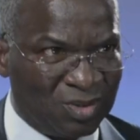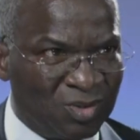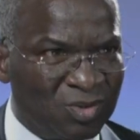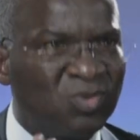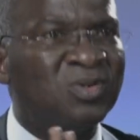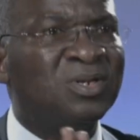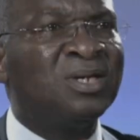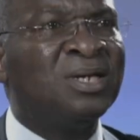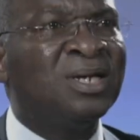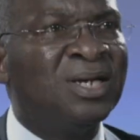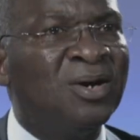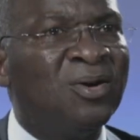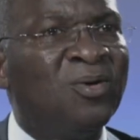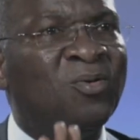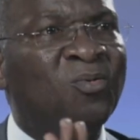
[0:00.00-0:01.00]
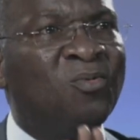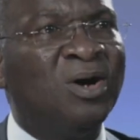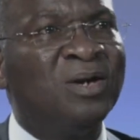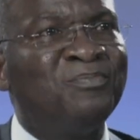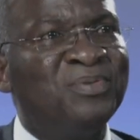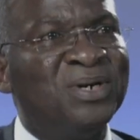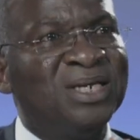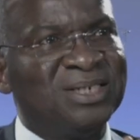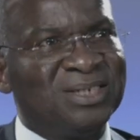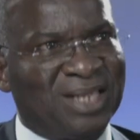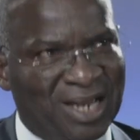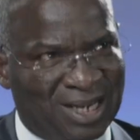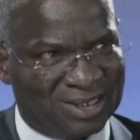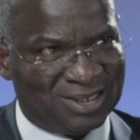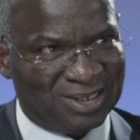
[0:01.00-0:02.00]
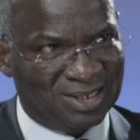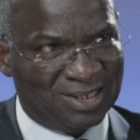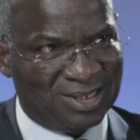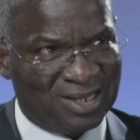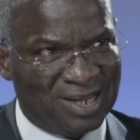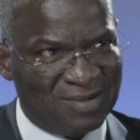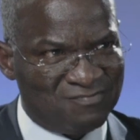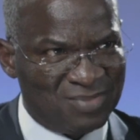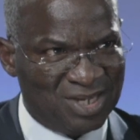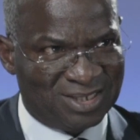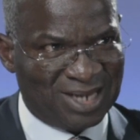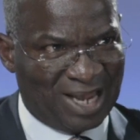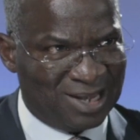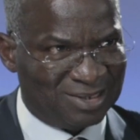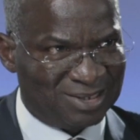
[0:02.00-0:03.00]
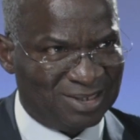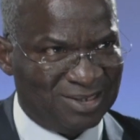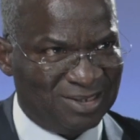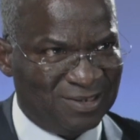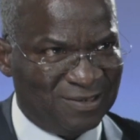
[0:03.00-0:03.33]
So what brings that? Meters.